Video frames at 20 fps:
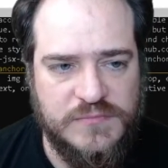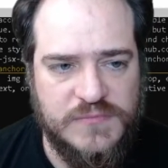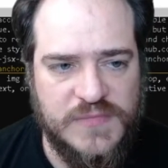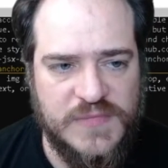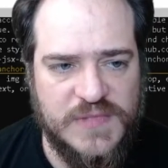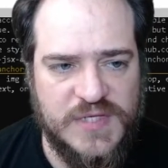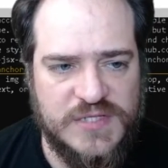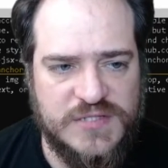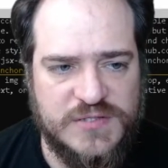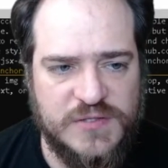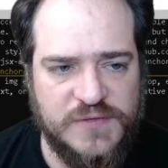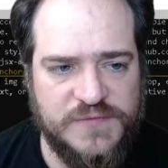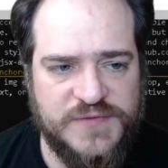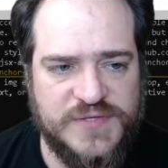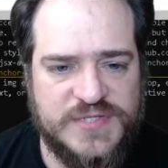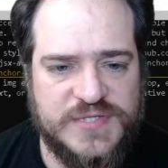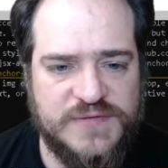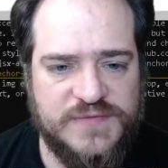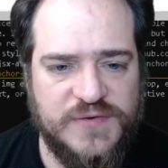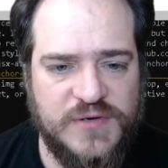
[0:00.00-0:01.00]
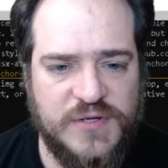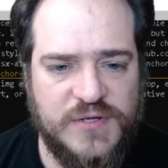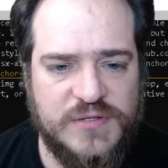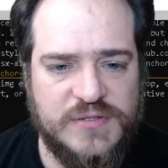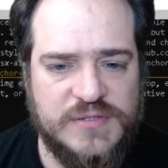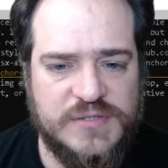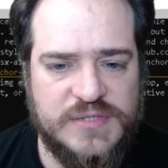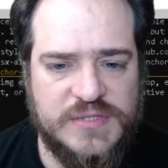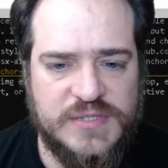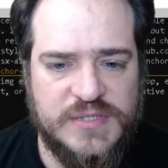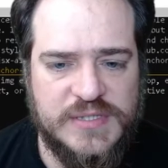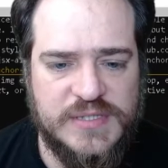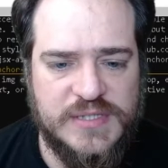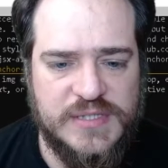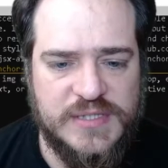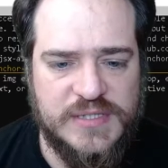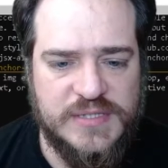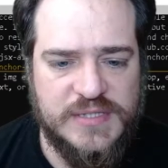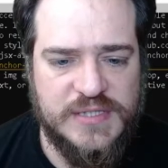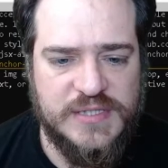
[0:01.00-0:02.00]
So first of all,
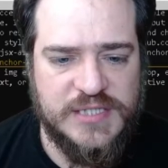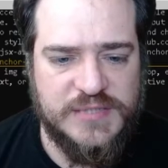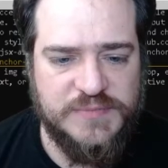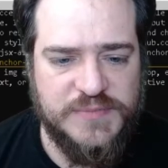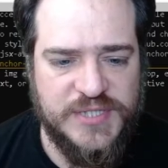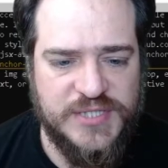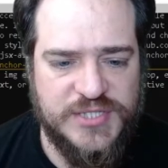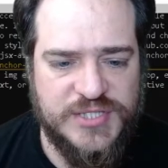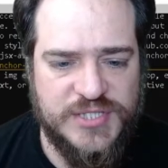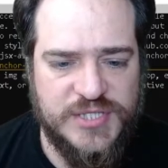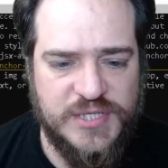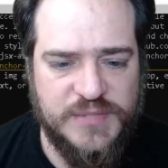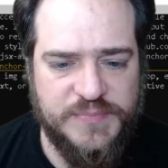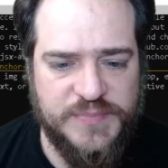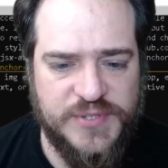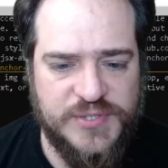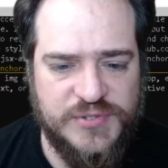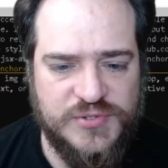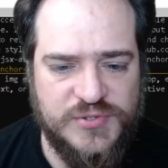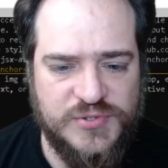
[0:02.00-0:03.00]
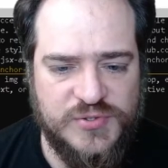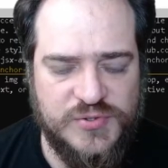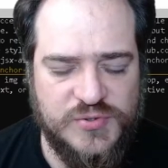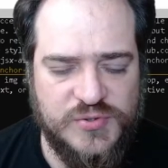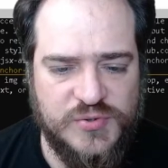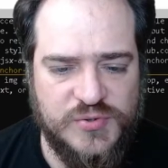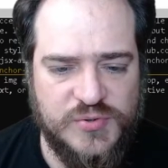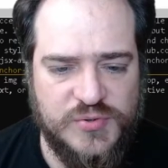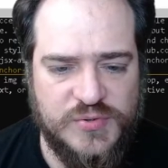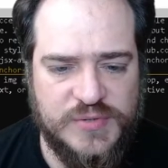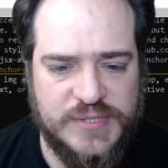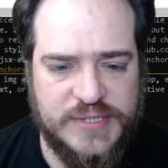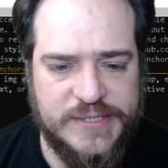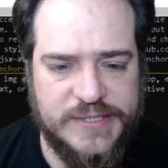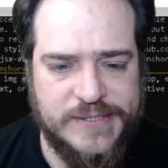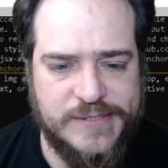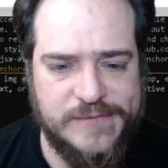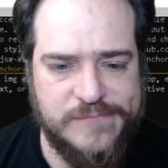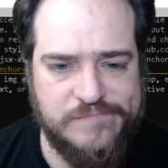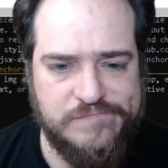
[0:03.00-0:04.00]
let me jump into
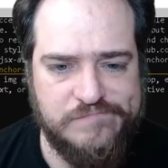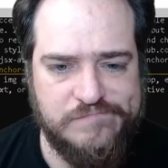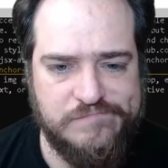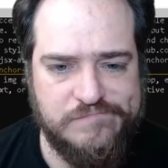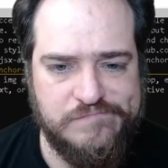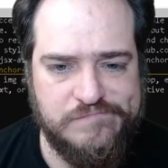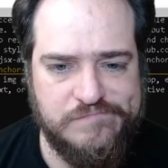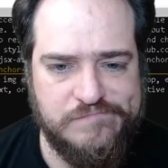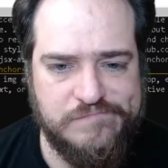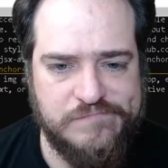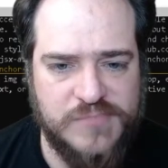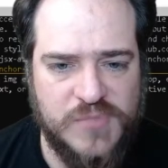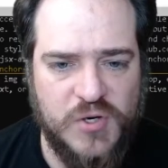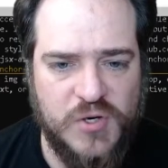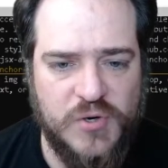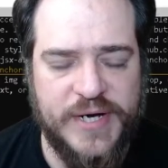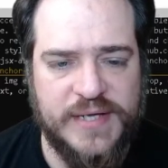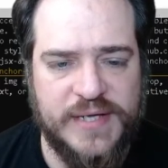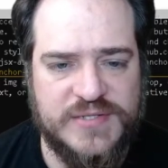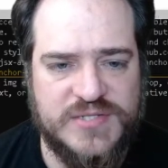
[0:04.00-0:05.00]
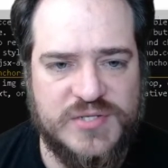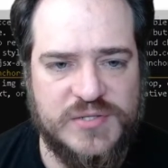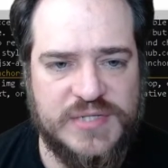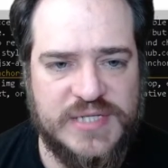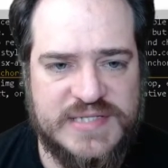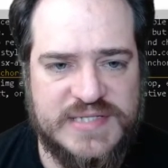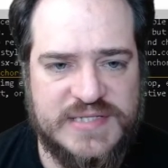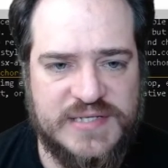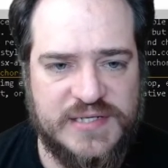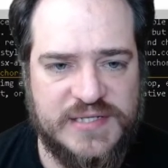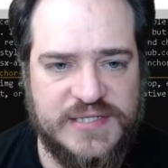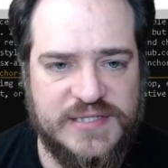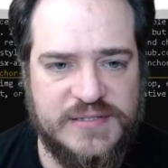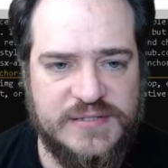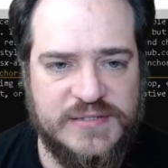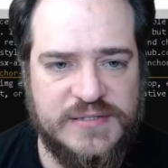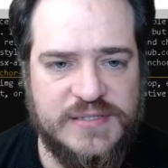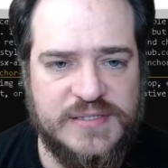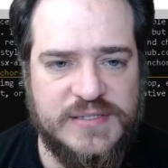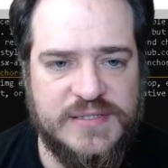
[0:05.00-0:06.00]
okay, so let's start here.
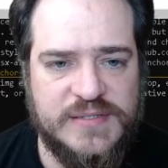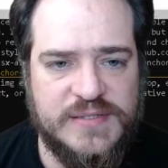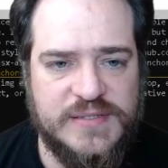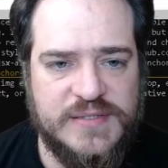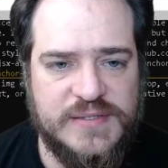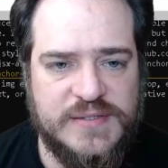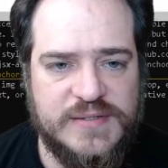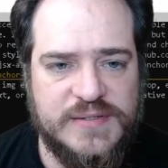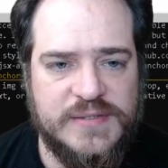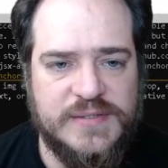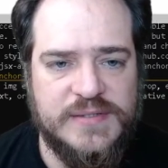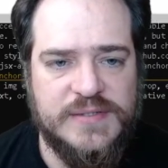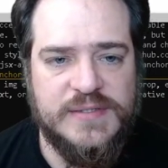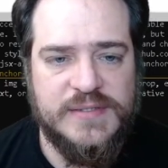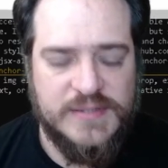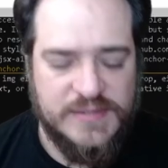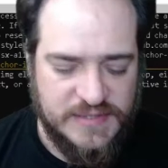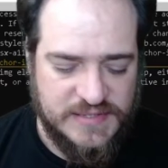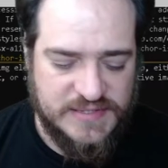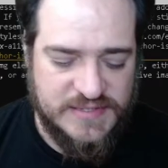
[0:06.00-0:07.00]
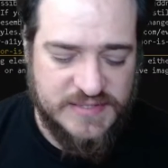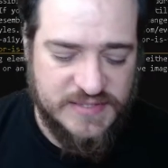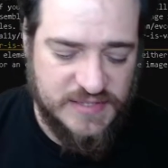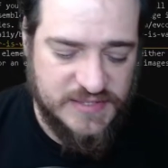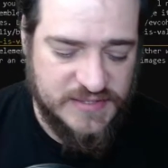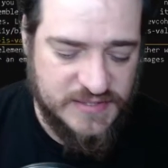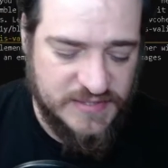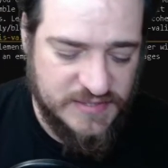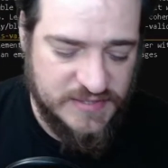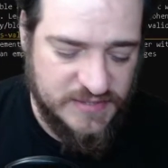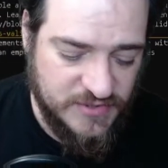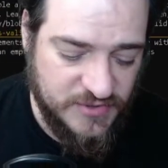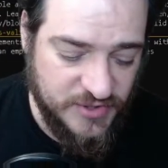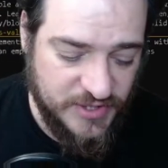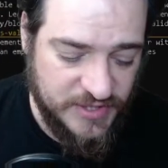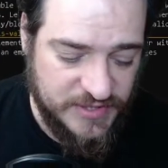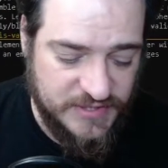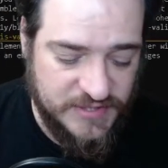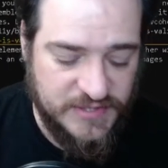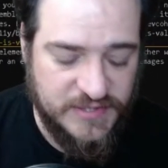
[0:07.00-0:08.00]
Let's start
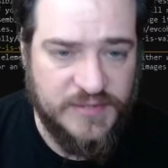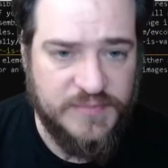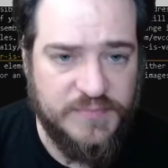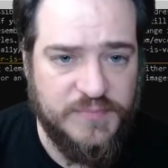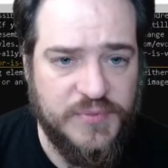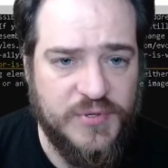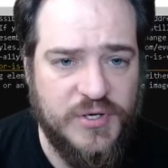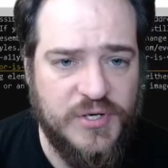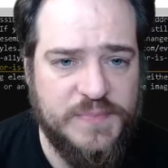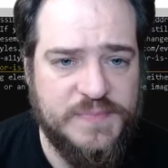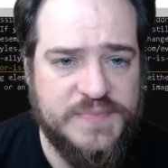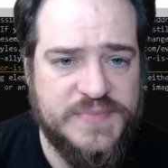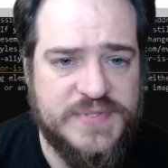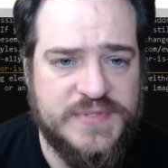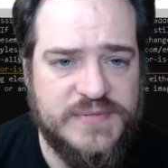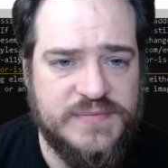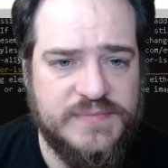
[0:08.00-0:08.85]
create here props.